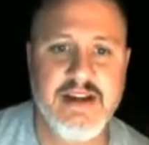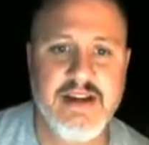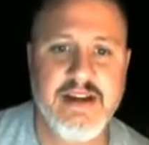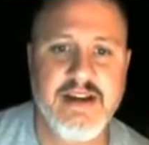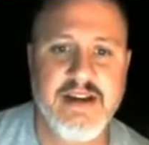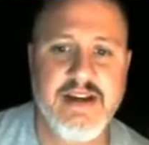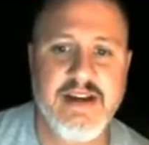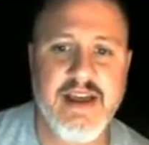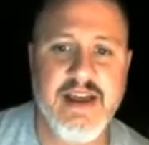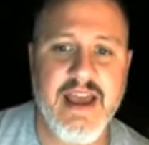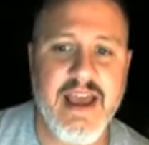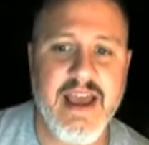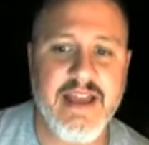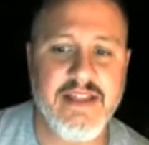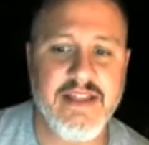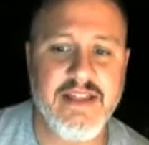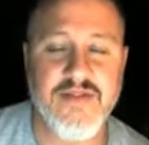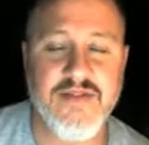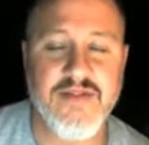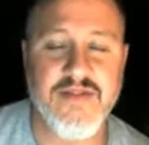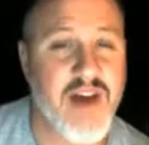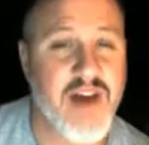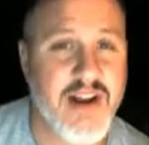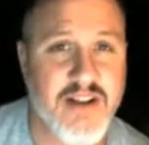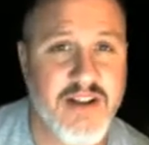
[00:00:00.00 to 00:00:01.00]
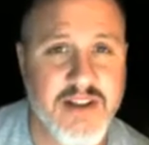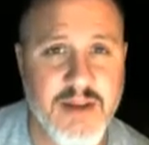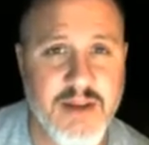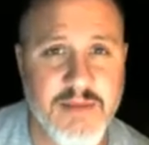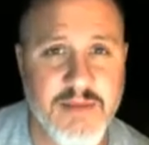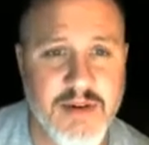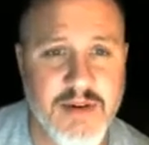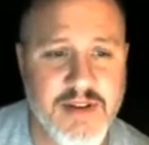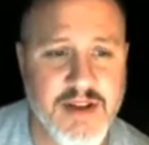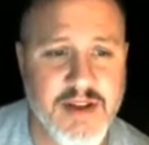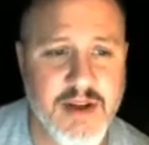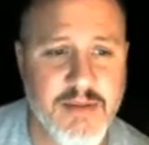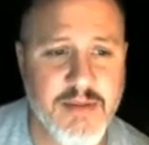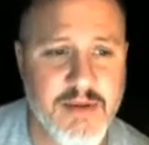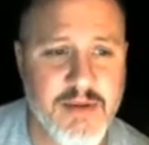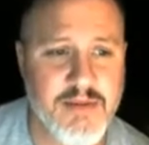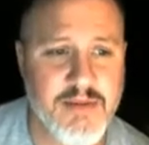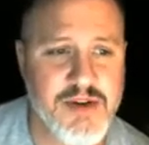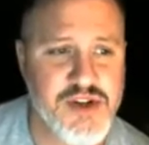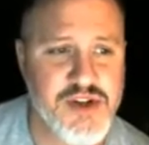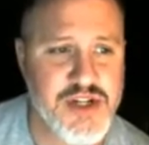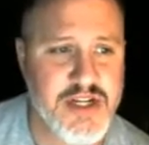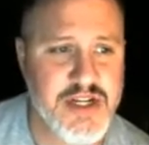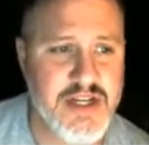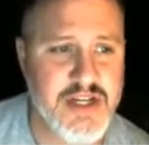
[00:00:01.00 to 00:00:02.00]
And the final number of the number
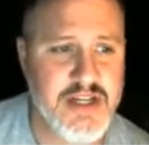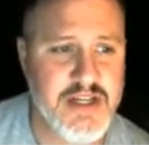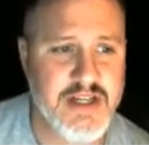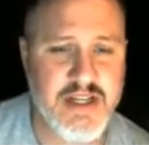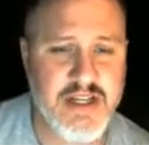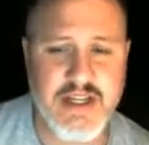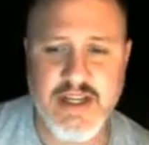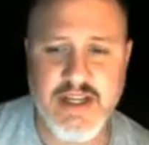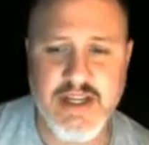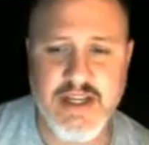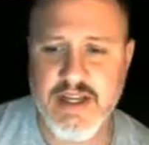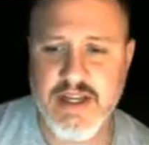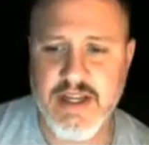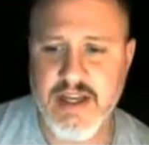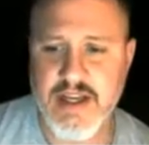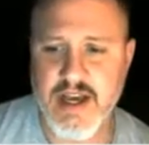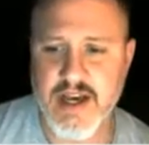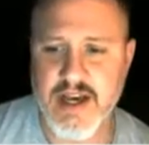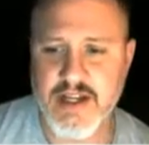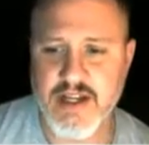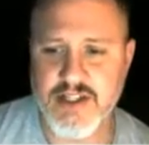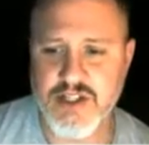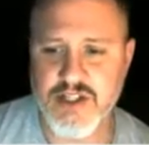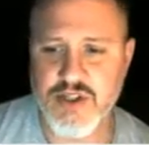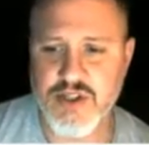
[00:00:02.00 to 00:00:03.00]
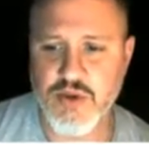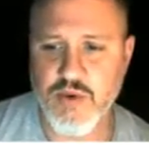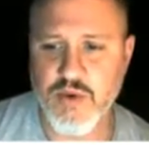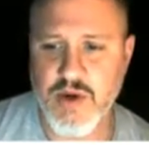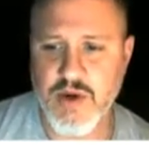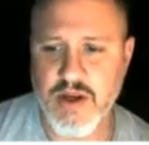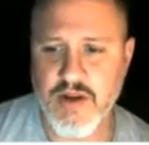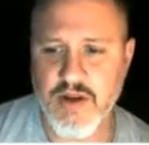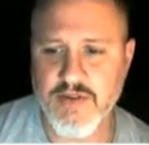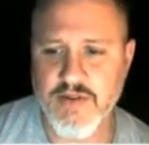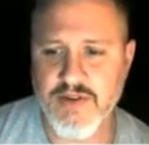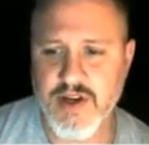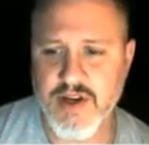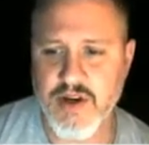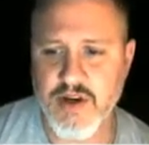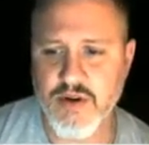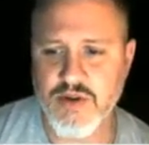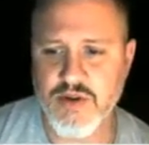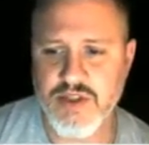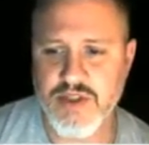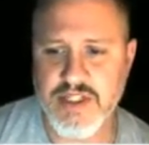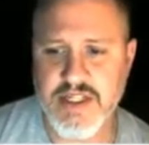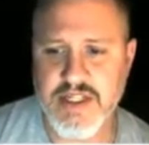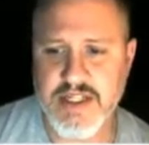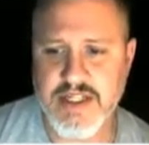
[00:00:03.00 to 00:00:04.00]
machine, a 12
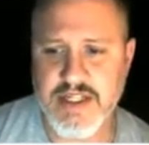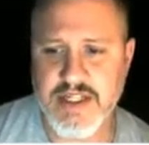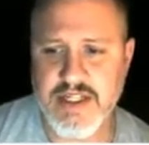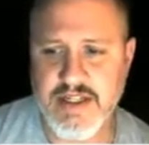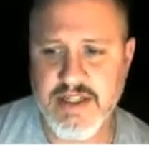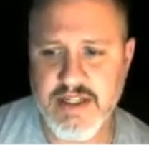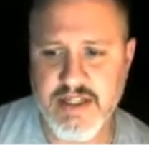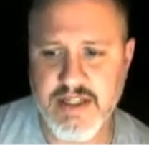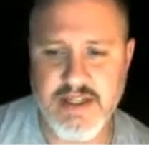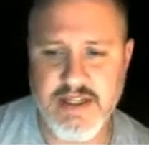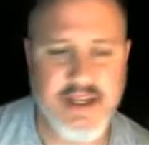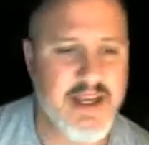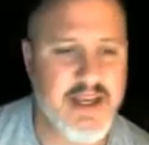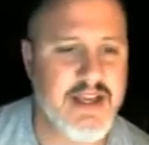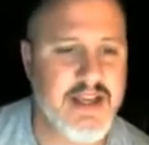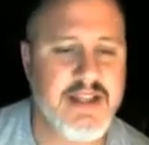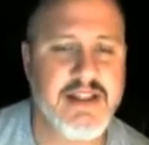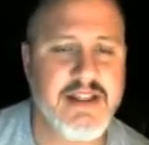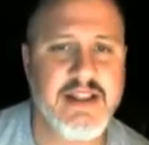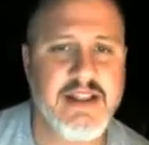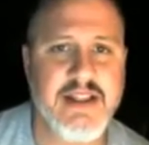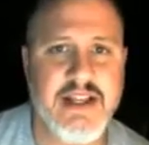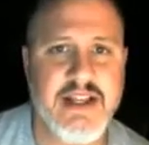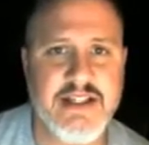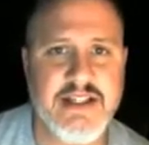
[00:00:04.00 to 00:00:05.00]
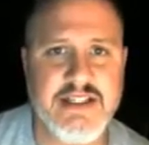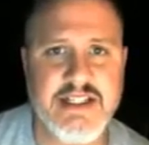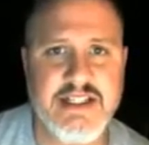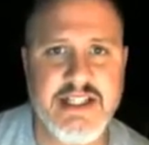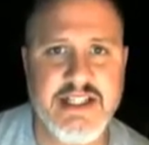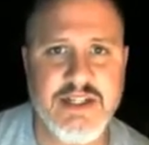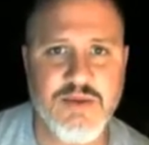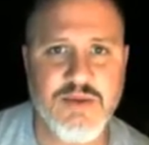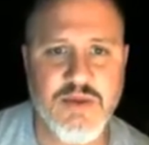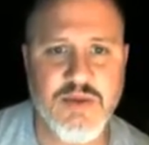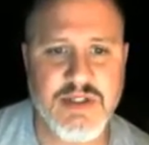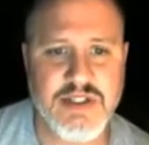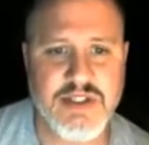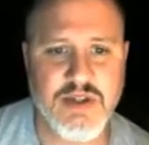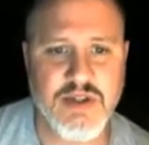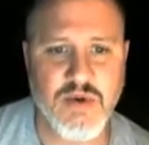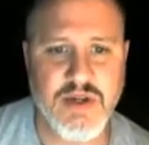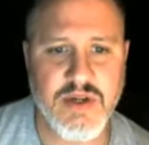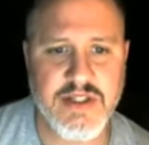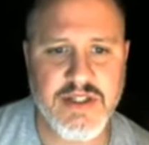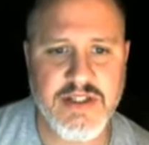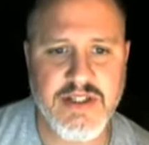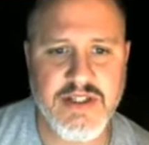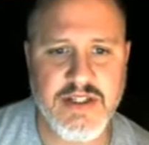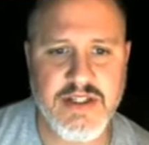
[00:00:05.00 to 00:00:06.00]
goes in, and let's see what's
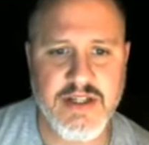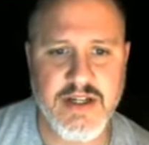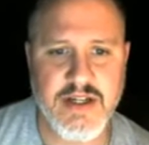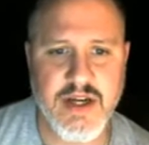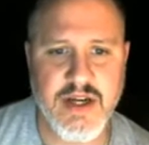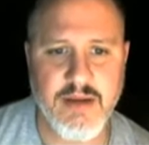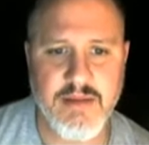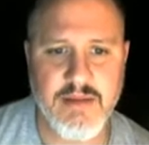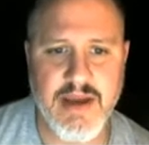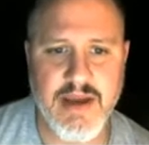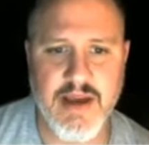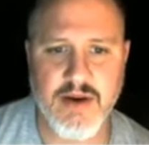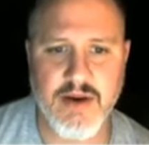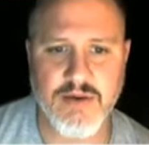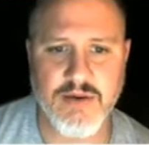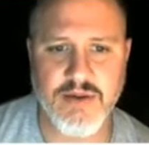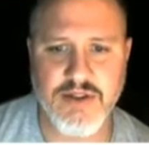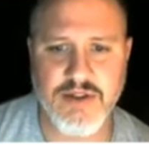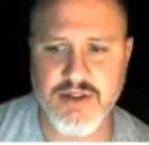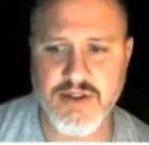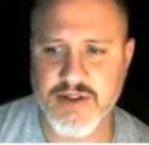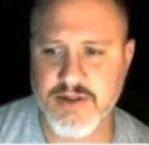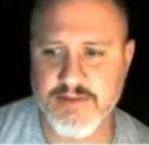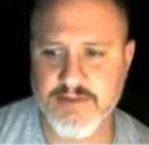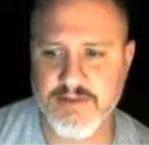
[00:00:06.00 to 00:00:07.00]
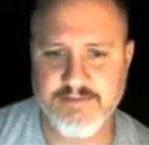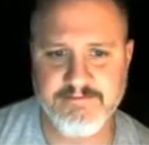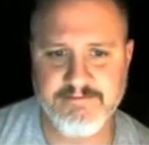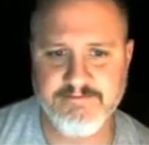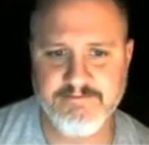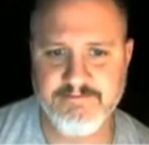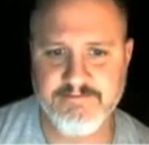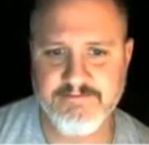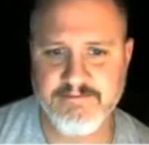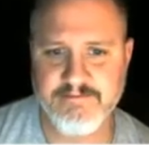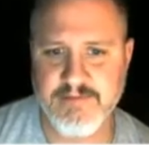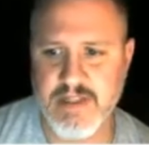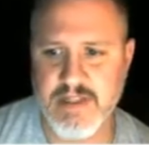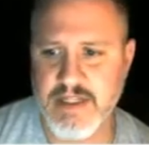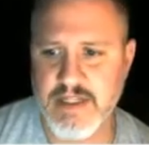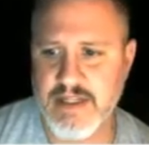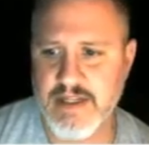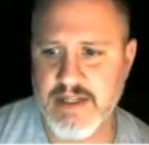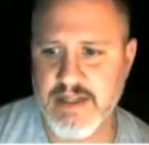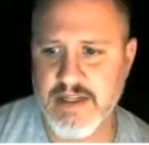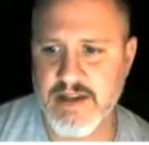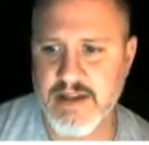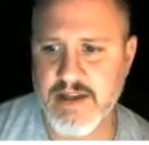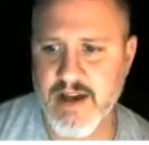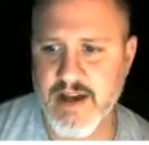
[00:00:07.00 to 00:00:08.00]
going to come out.
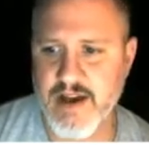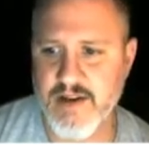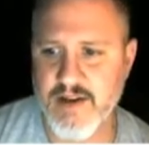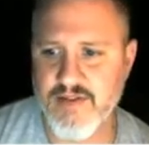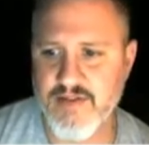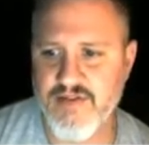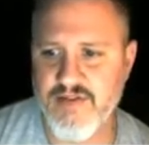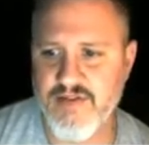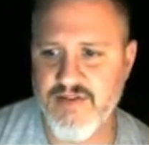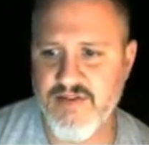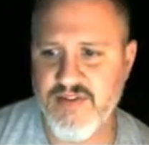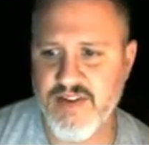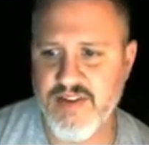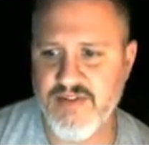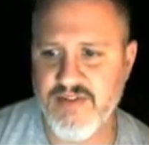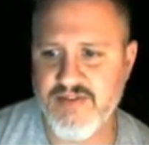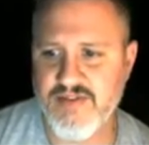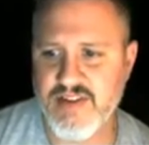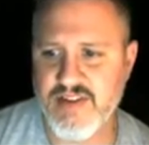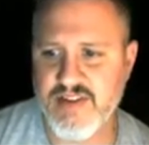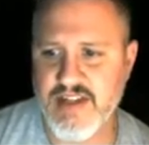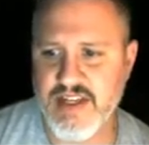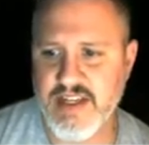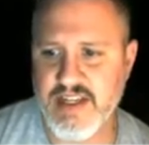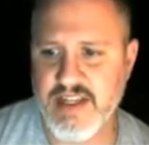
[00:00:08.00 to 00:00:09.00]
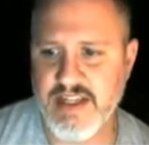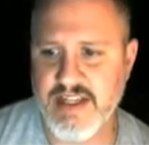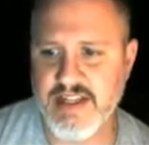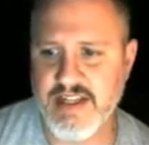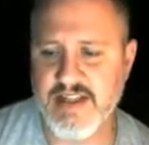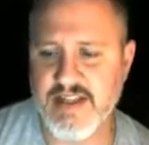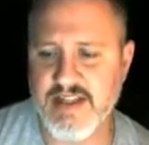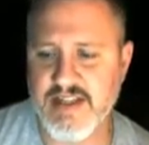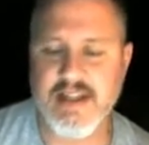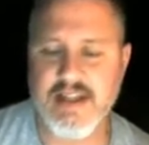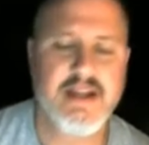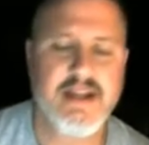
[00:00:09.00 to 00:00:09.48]
15.